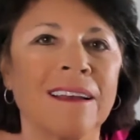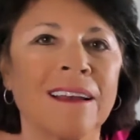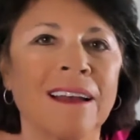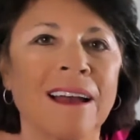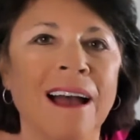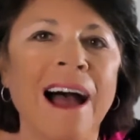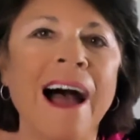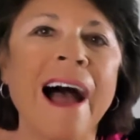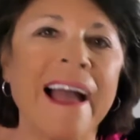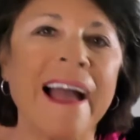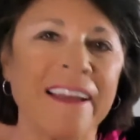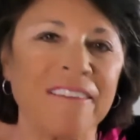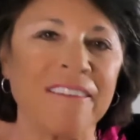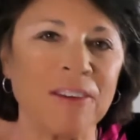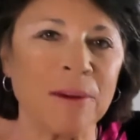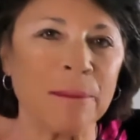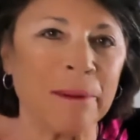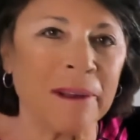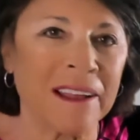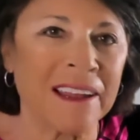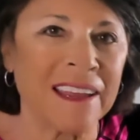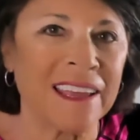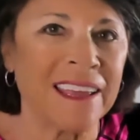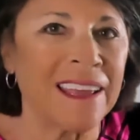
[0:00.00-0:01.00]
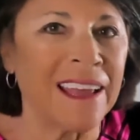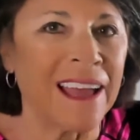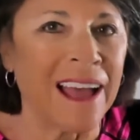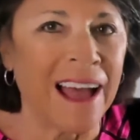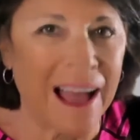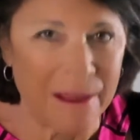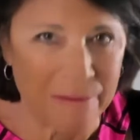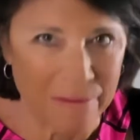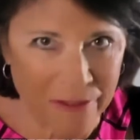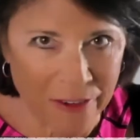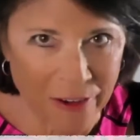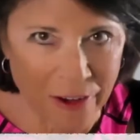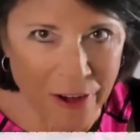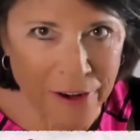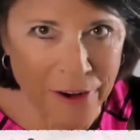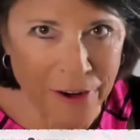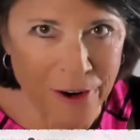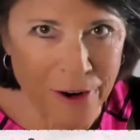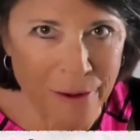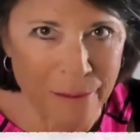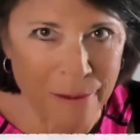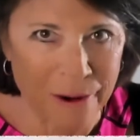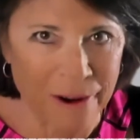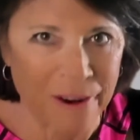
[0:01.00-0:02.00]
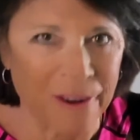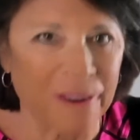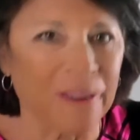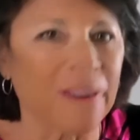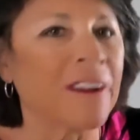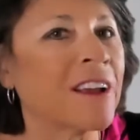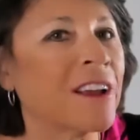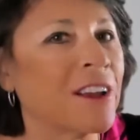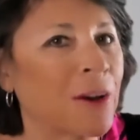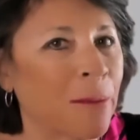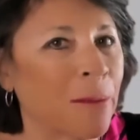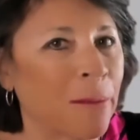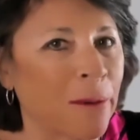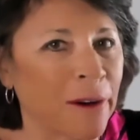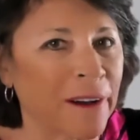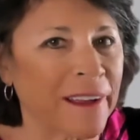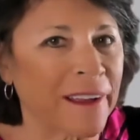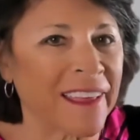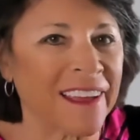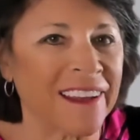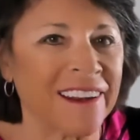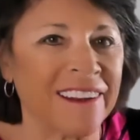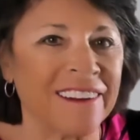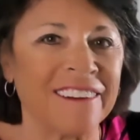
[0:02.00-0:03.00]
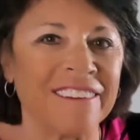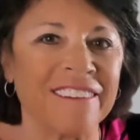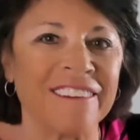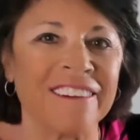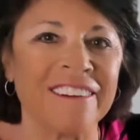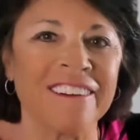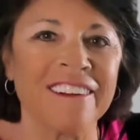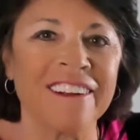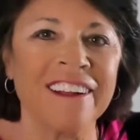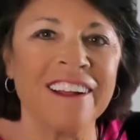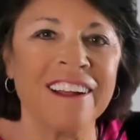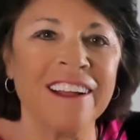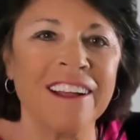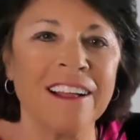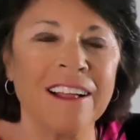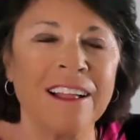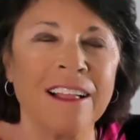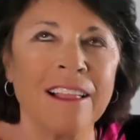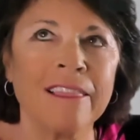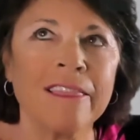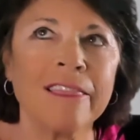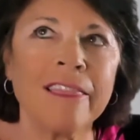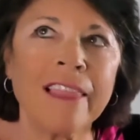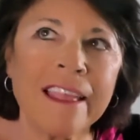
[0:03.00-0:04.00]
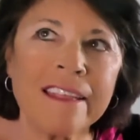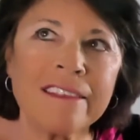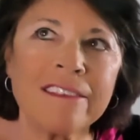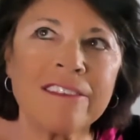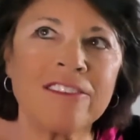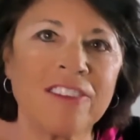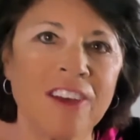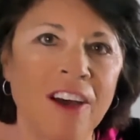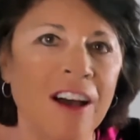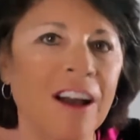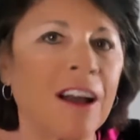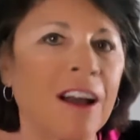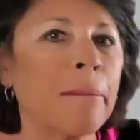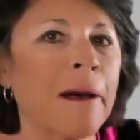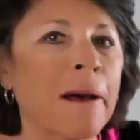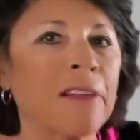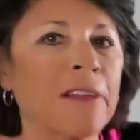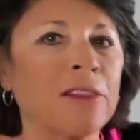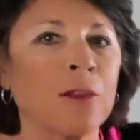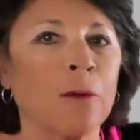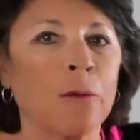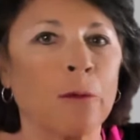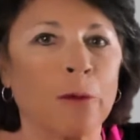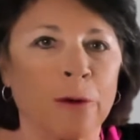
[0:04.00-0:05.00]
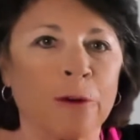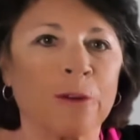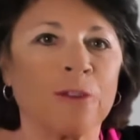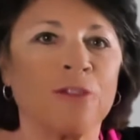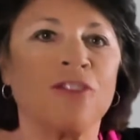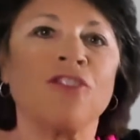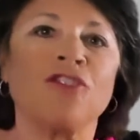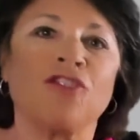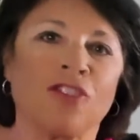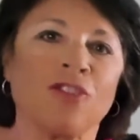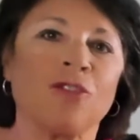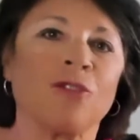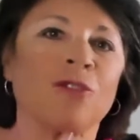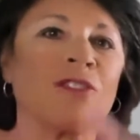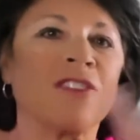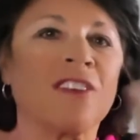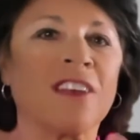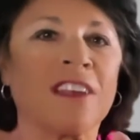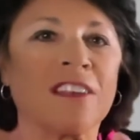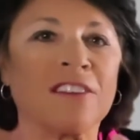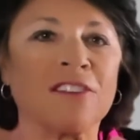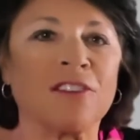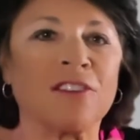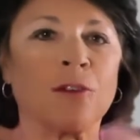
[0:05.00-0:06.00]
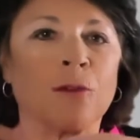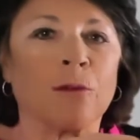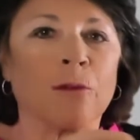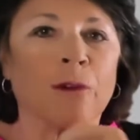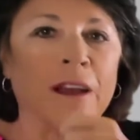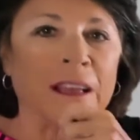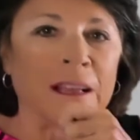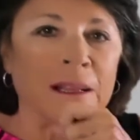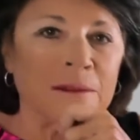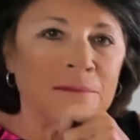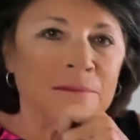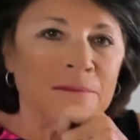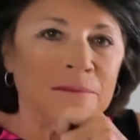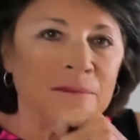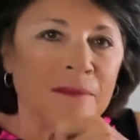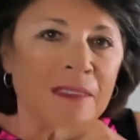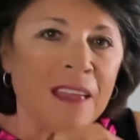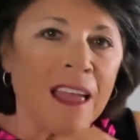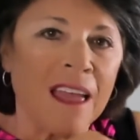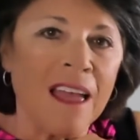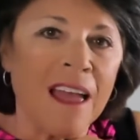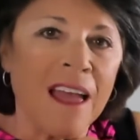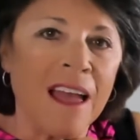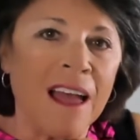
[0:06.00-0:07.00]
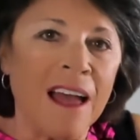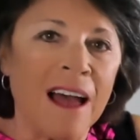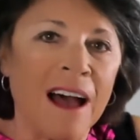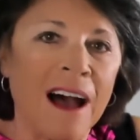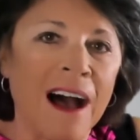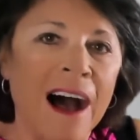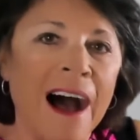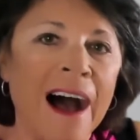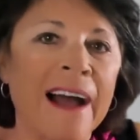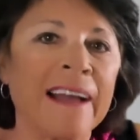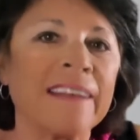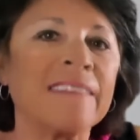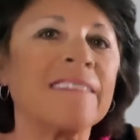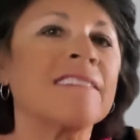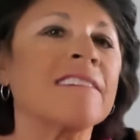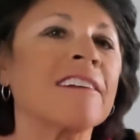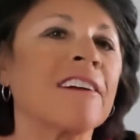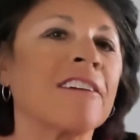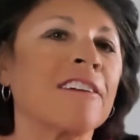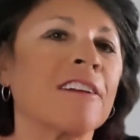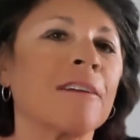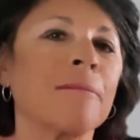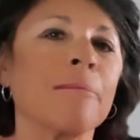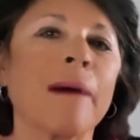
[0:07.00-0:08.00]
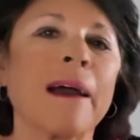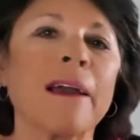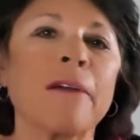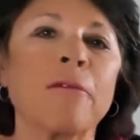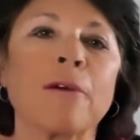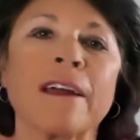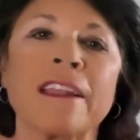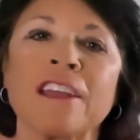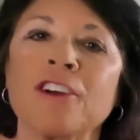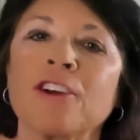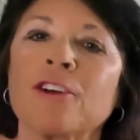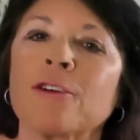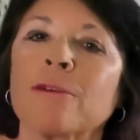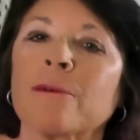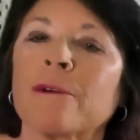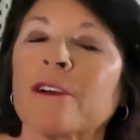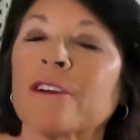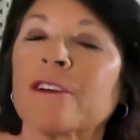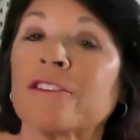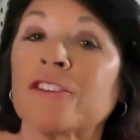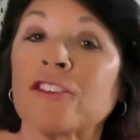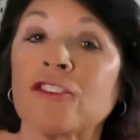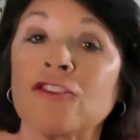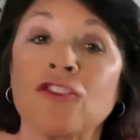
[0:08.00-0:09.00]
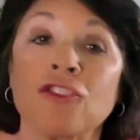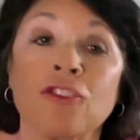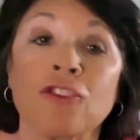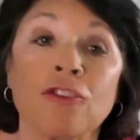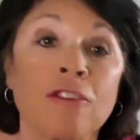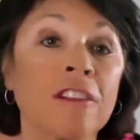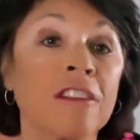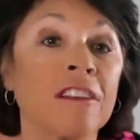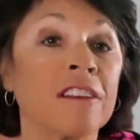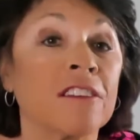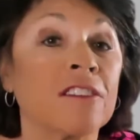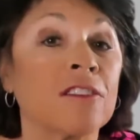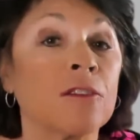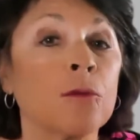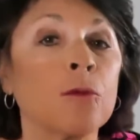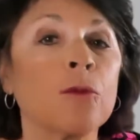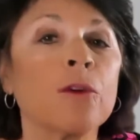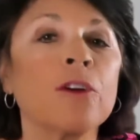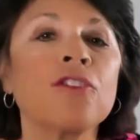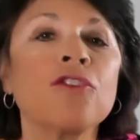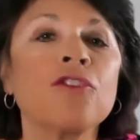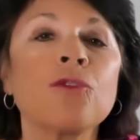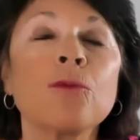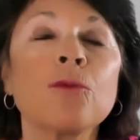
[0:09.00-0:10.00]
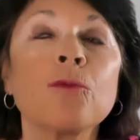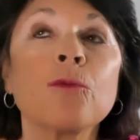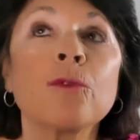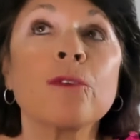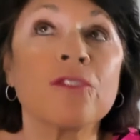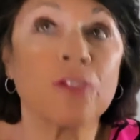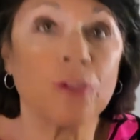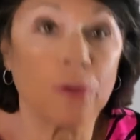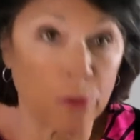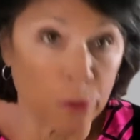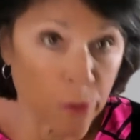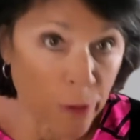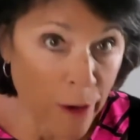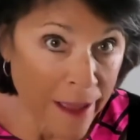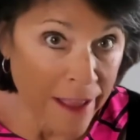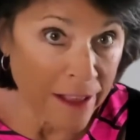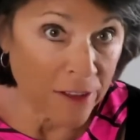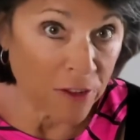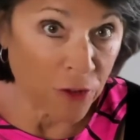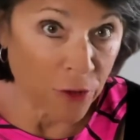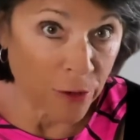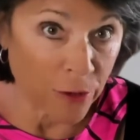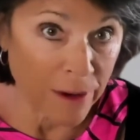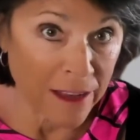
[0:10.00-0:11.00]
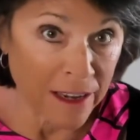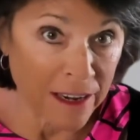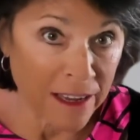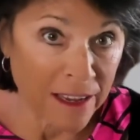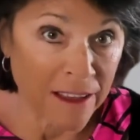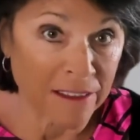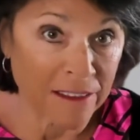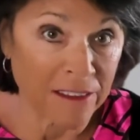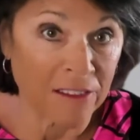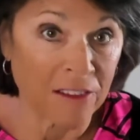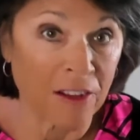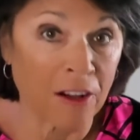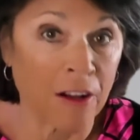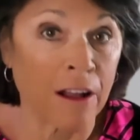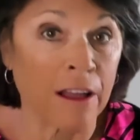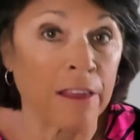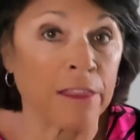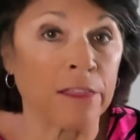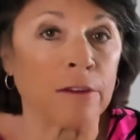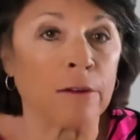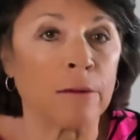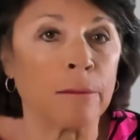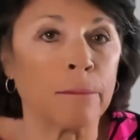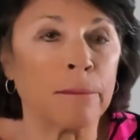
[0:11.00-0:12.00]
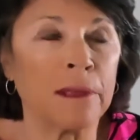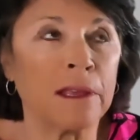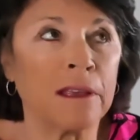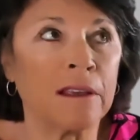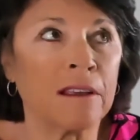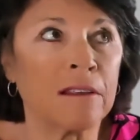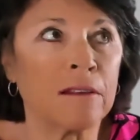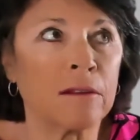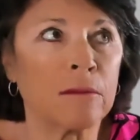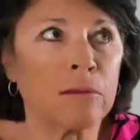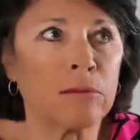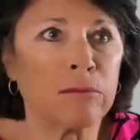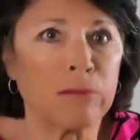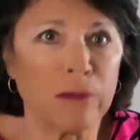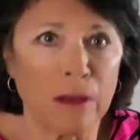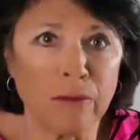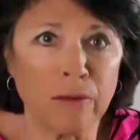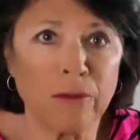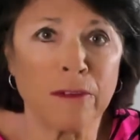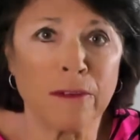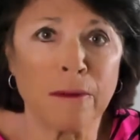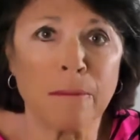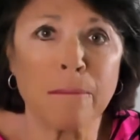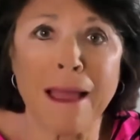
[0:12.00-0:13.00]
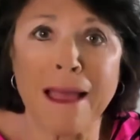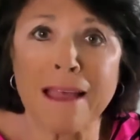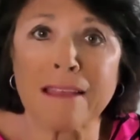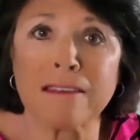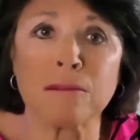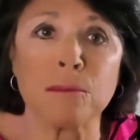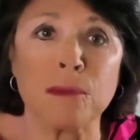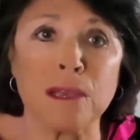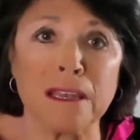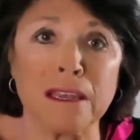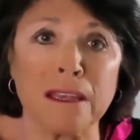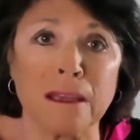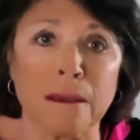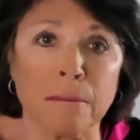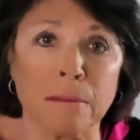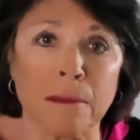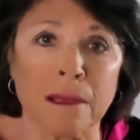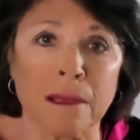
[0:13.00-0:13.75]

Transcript: Hi, everybody. I'm Fawn Germer, your book editor. Let's talk about the words you choose as you write. I started my writing career as a journalist, which was great training as an author because it was a mass medium.